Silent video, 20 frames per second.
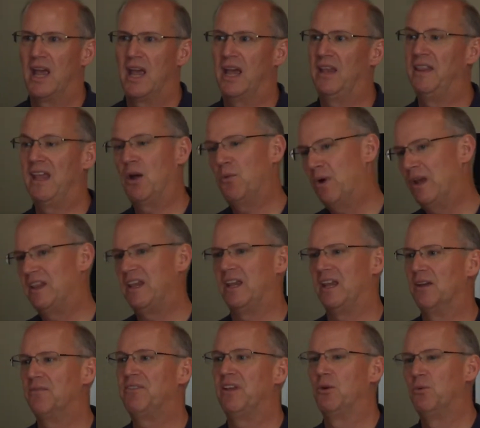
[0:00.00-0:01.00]
And that way,
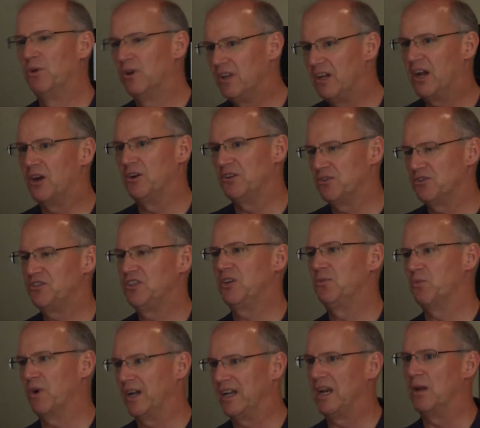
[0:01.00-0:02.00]
if they really are interested
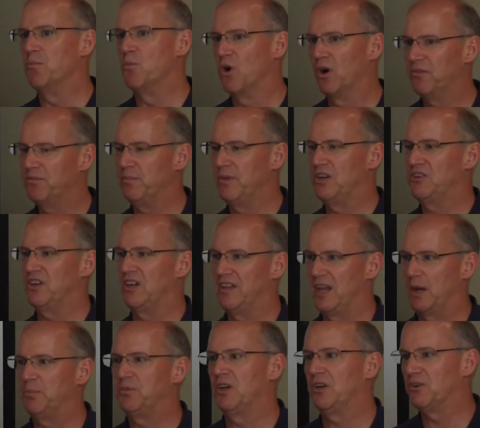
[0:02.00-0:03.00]
and want to get more information on
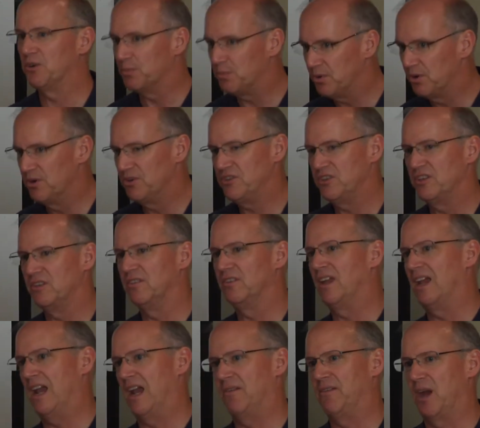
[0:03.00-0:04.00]
that particular person,
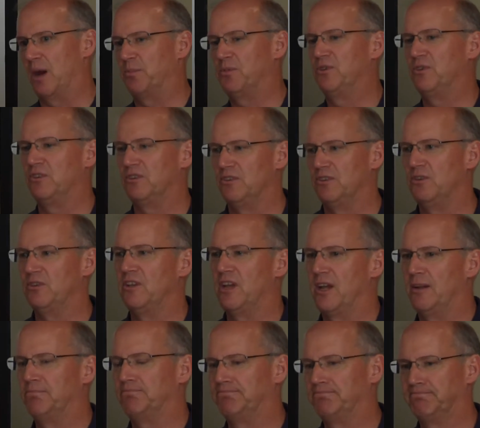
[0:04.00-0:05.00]
they have the opportunity to do
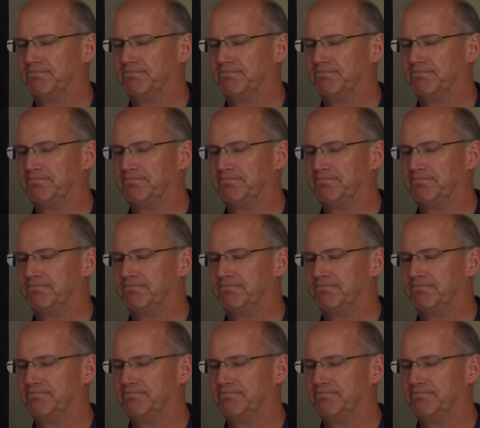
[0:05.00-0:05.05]
that.